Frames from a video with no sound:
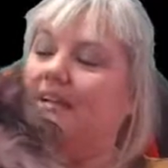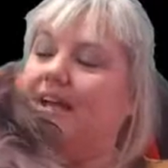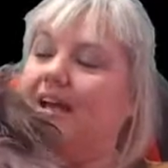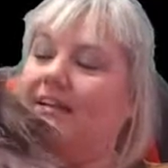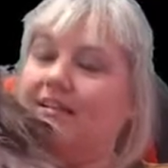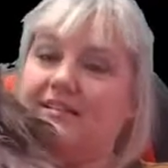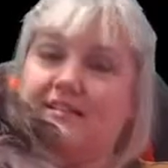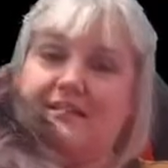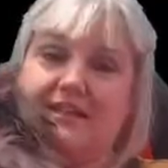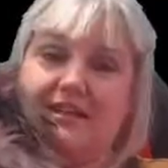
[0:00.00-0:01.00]
Yes,
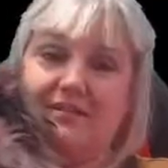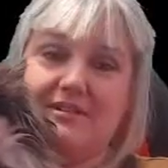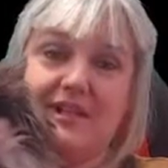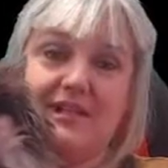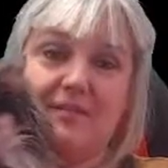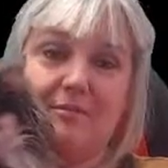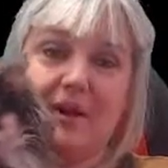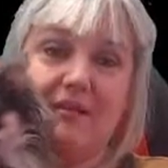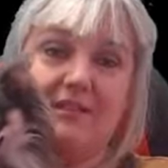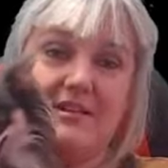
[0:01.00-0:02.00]
look at him. He's like a little
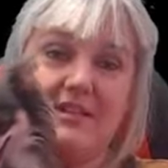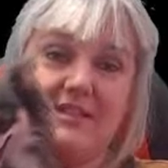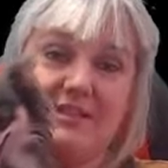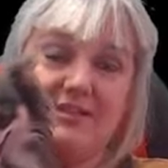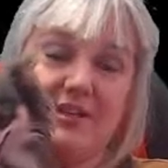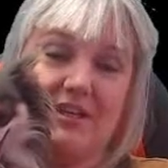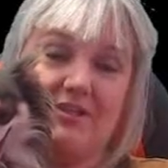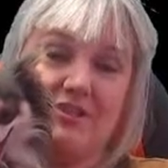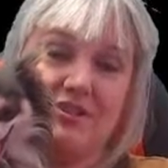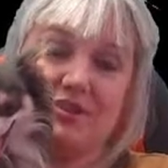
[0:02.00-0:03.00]
parrot, isn't he? Trying to get
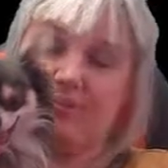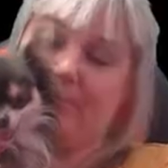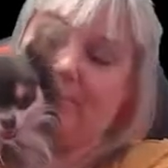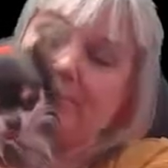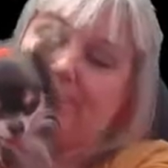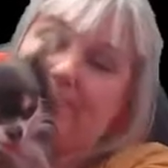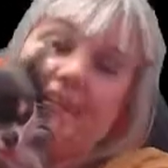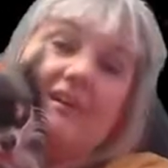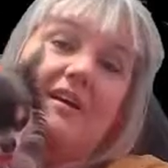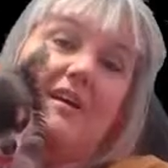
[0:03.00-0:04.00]
on your shoulder.
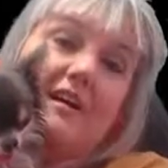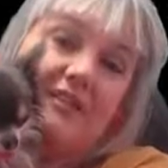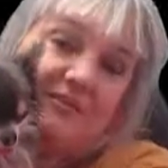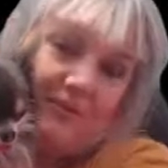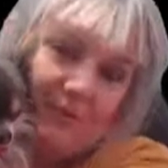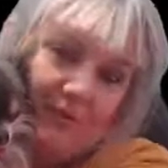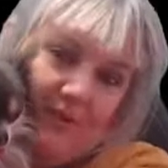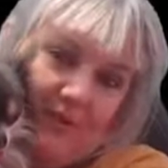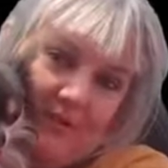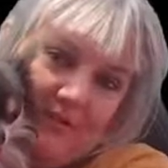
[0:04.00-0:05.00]
Yes, you
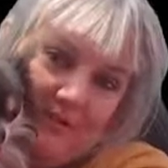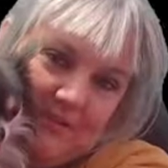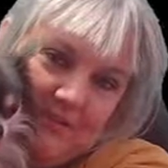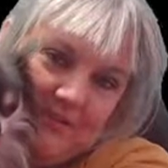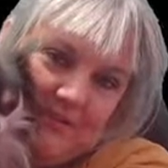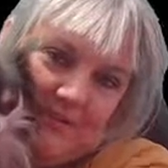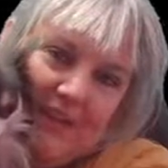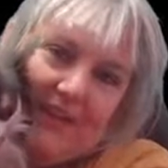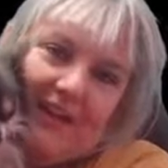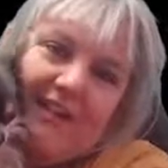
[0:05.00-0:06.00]
are.
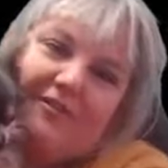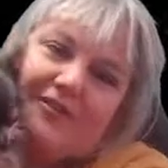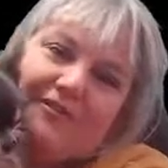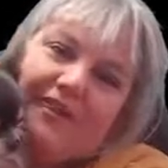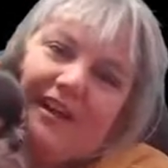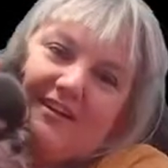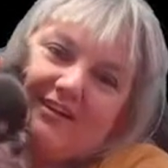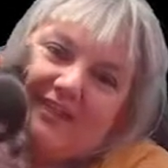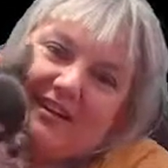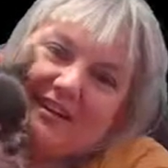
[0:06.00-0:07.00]
We should find
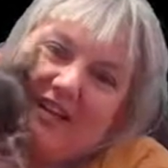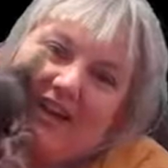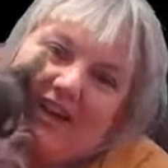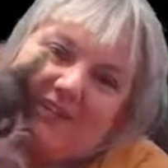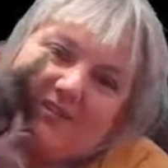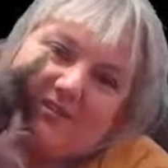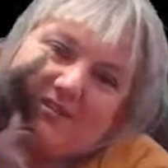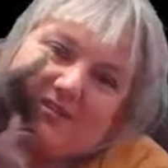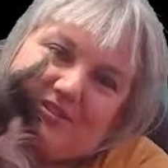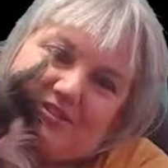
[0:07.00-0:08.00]
something to hide you in